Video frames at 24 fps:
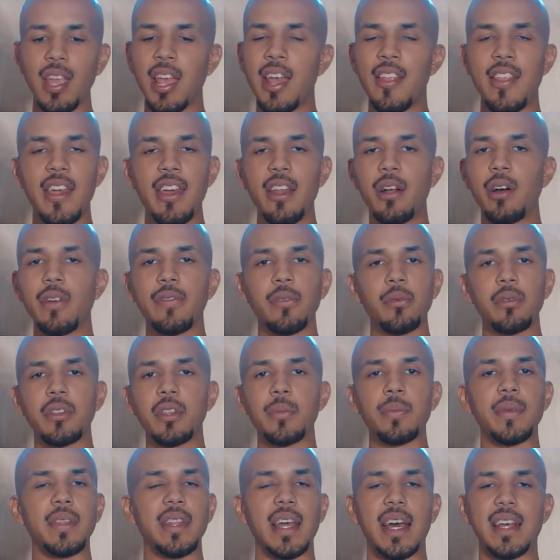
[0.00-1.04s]
And they don't even
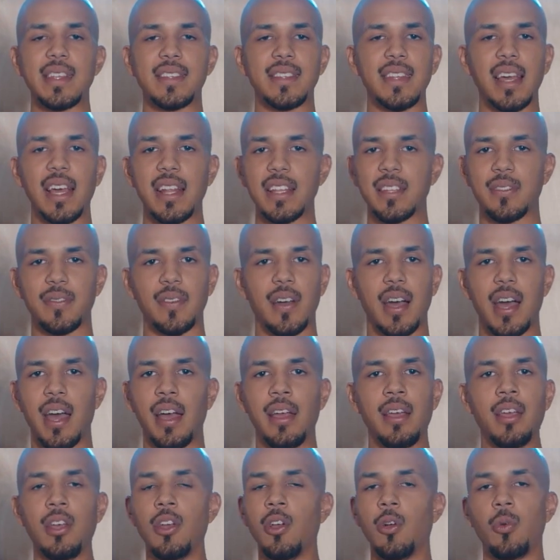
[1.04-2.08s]
really be that
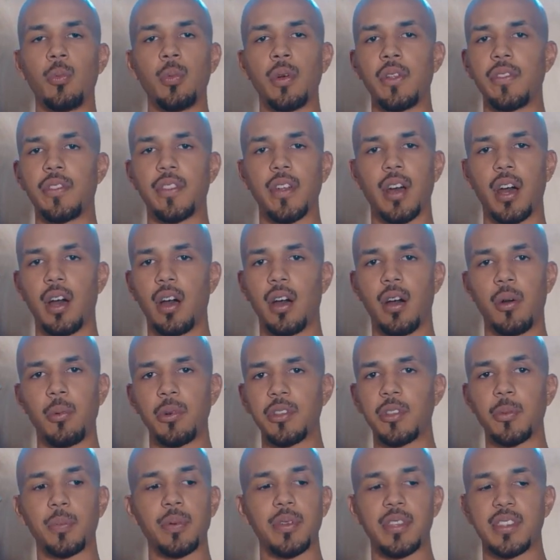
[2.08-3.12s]
satisfied with
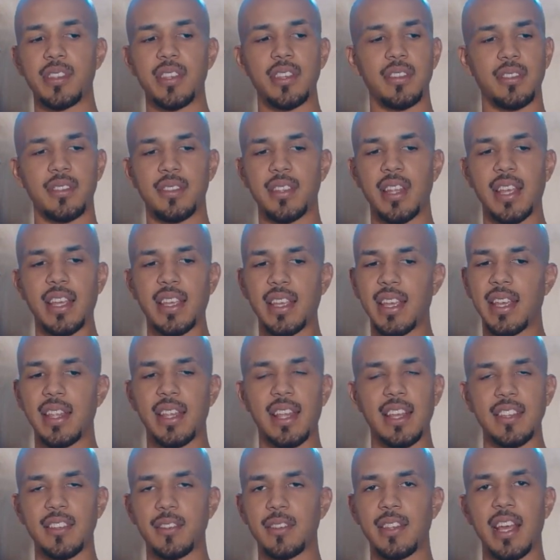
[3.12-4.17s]
the positions they
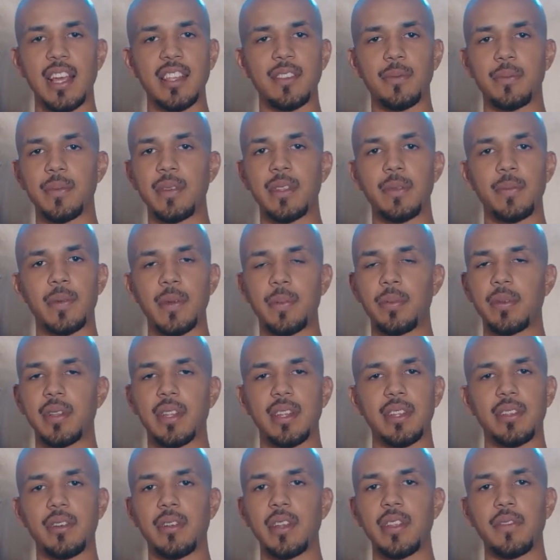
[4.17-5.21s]
get. That's be the people
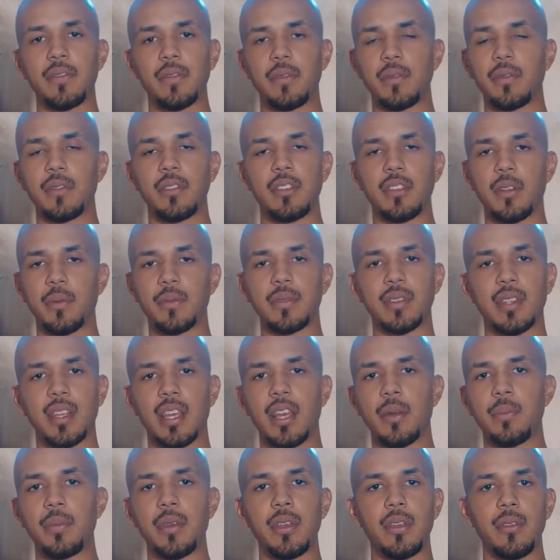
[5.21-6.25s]
that don't even, you know what I'm
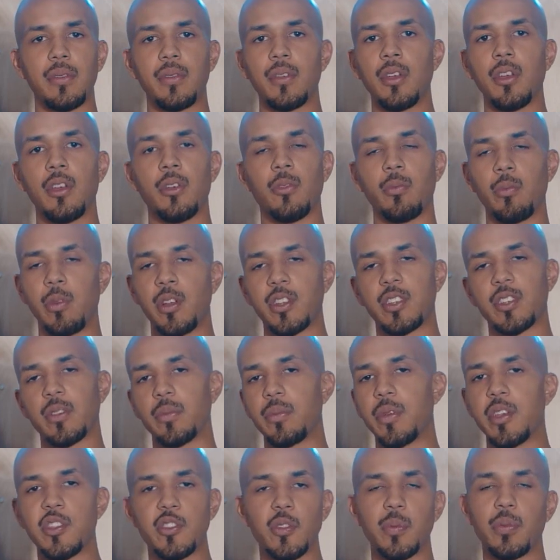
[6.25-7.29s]
saying, be rich
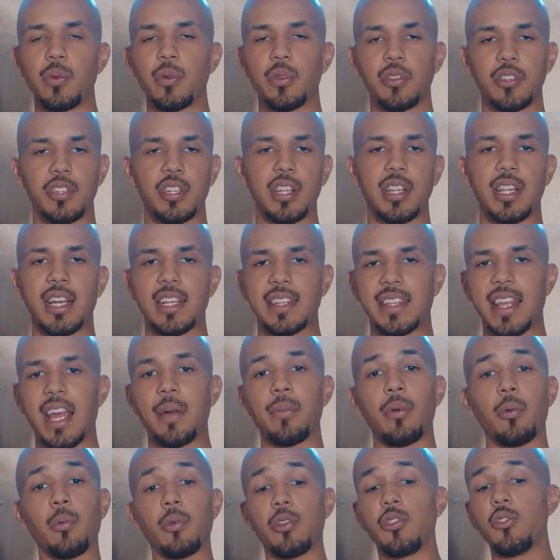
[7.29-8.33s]
and miserable and shit like
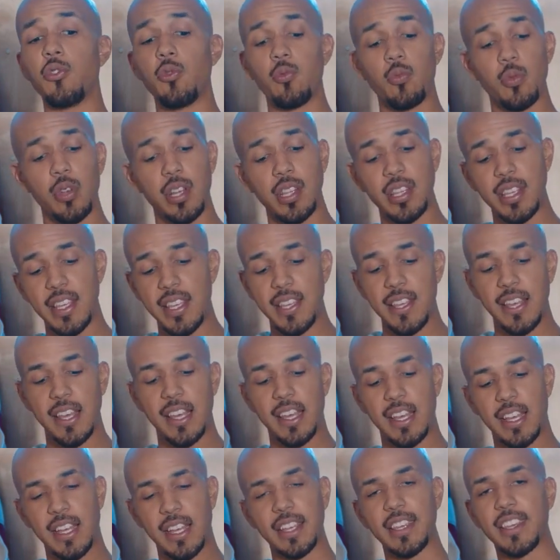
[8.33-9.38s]
that. But when you really
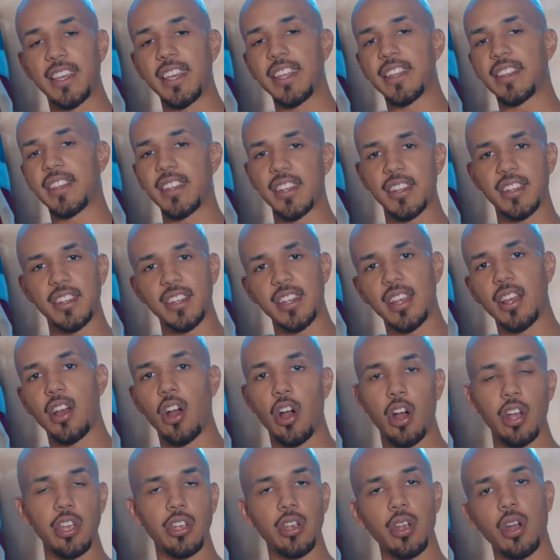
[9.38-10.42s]
get this shit
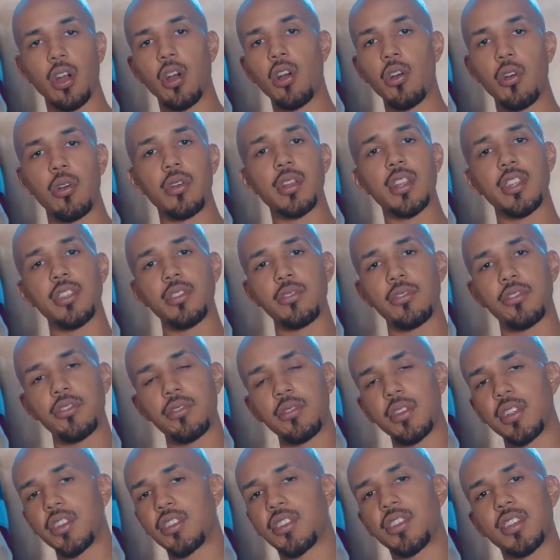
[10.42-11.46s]
on your own and you
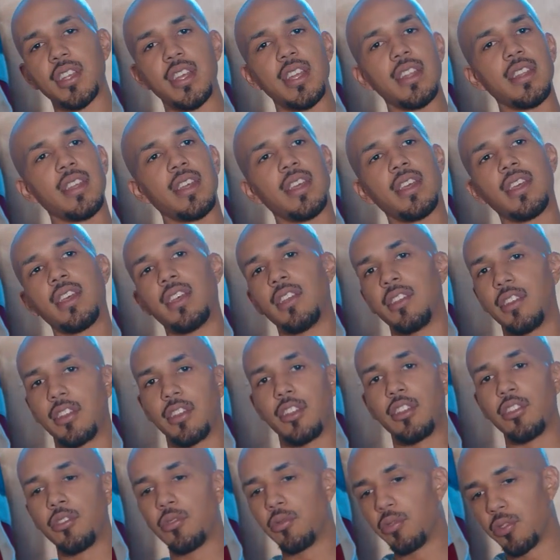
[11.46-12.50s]
do this shit,
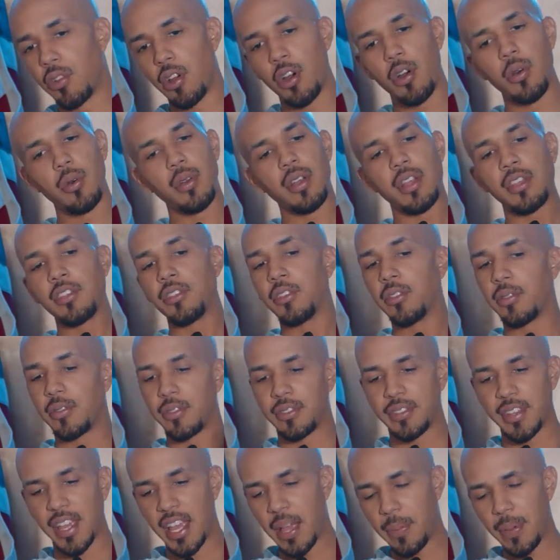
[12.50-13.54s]
you know, and you
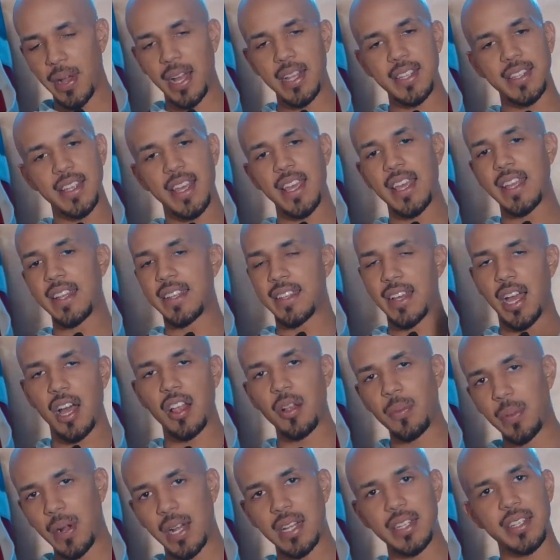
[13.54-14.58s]
day by day,
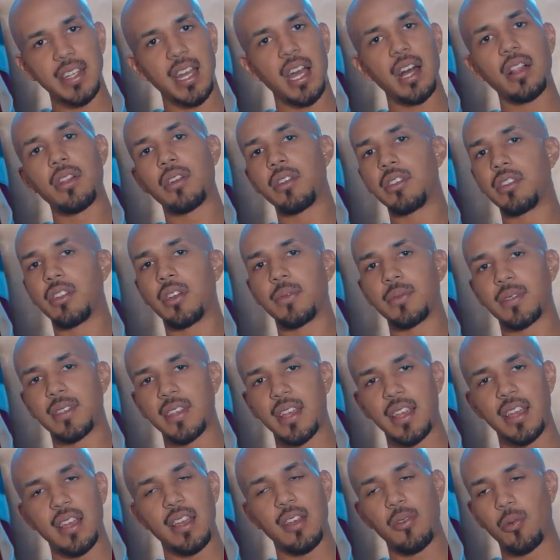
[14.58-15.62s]
dollar by dollar, you know what I'm
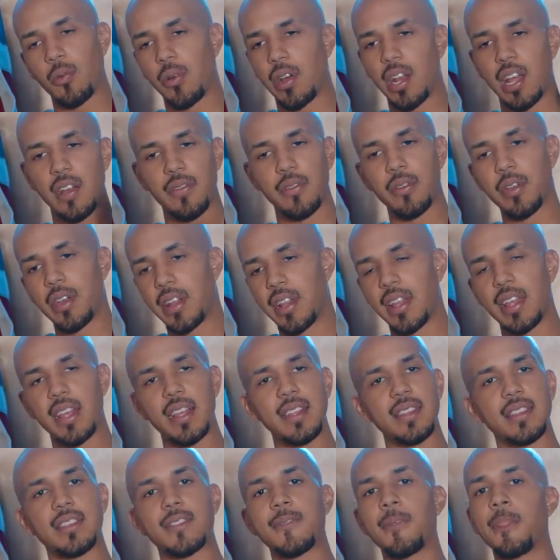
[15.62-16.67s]
saying, whatever it
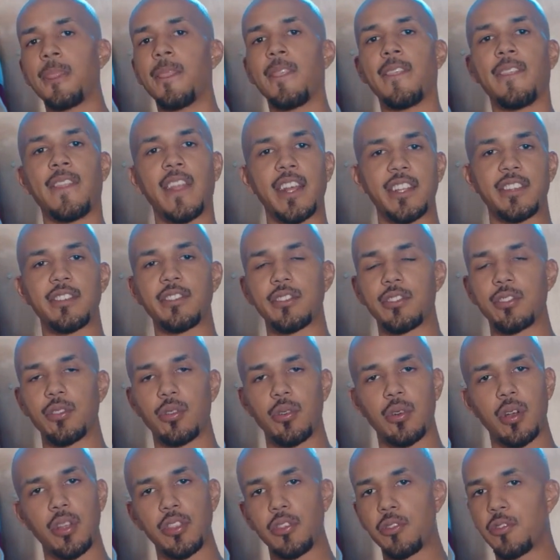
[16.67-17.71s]
is that you're
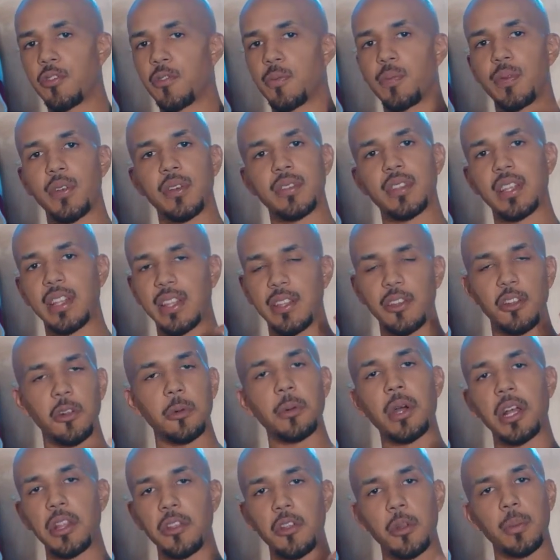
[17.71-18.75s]
doing, you just built it little
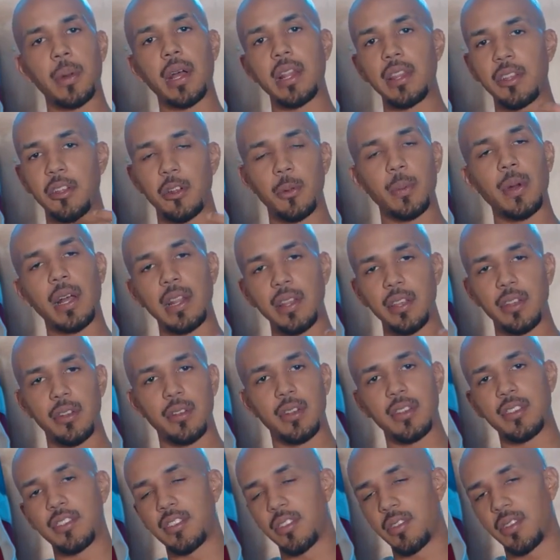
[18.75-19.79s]
by little by little by little
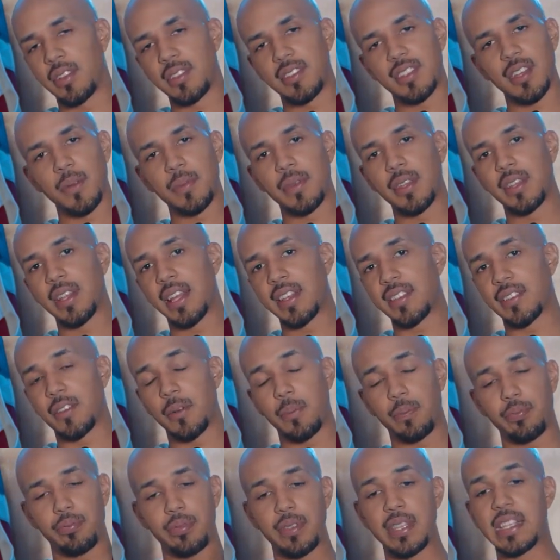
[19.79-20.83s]
until it's something that's
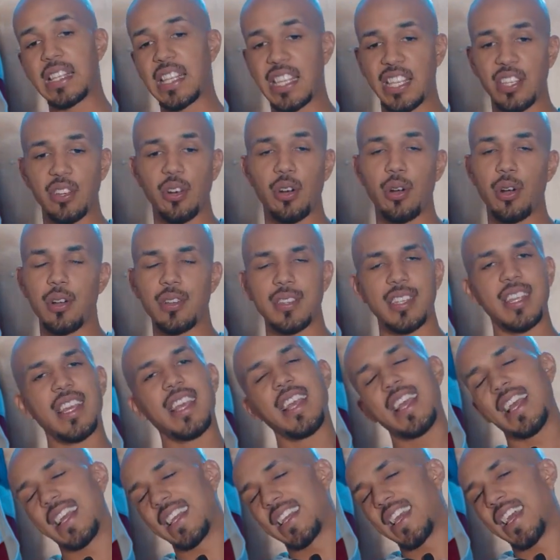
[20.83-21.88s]
completely yours
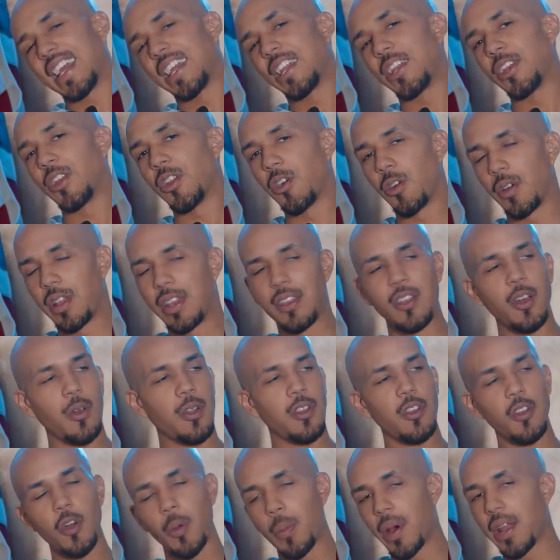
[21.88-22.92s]
and can't
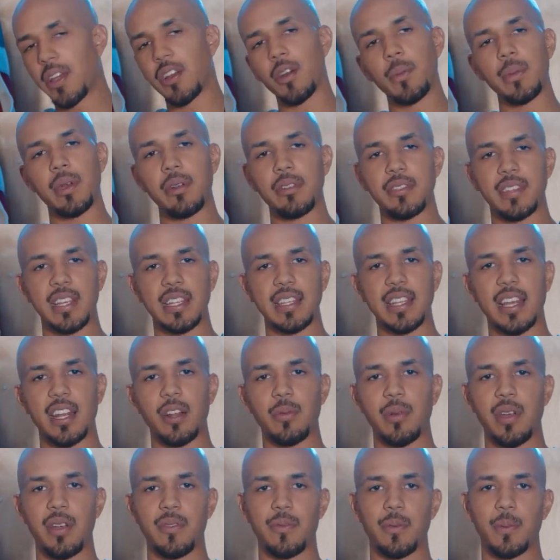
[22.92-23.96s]
nobody gonna be able to take that
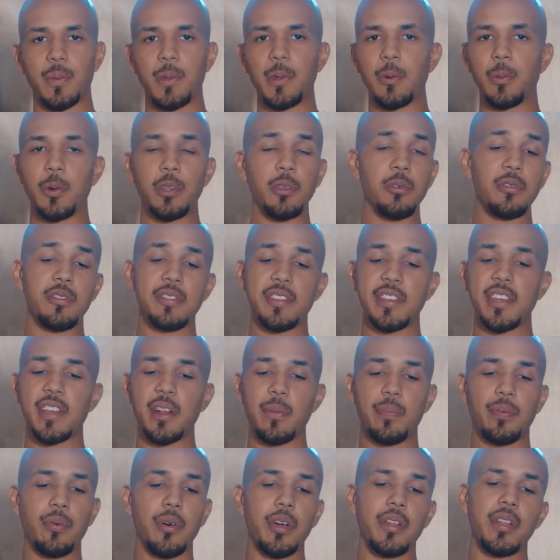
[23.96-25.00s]
away from you. When you just get
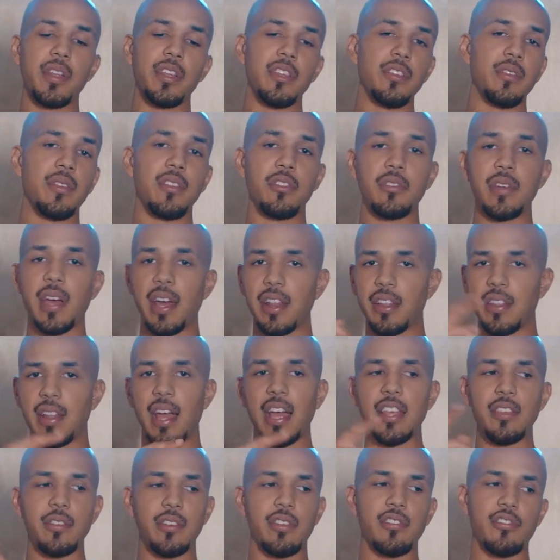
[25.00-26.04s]
appointed,
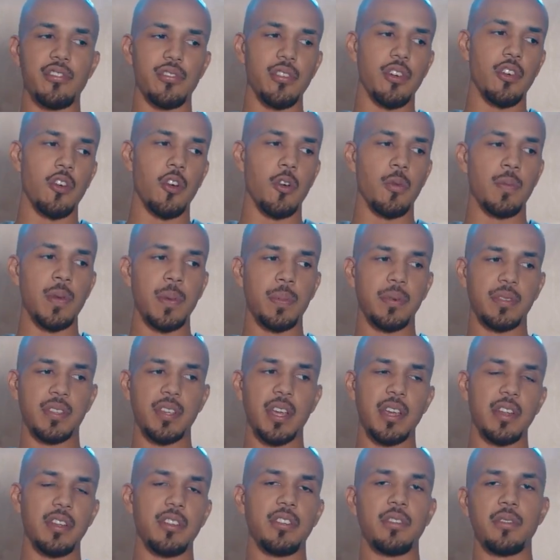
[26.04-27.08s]
you control. People
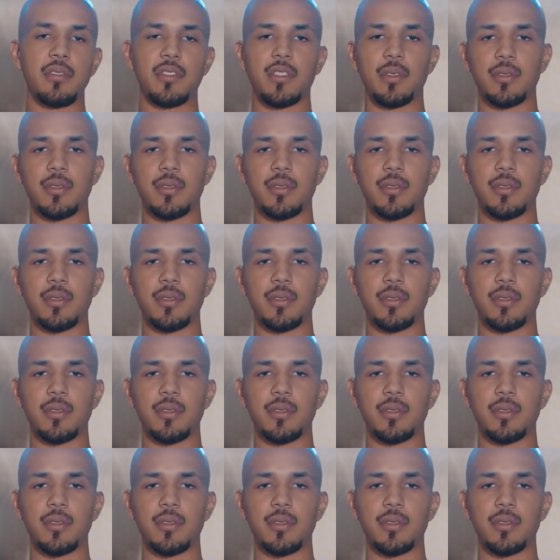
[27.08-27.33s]
tell you to do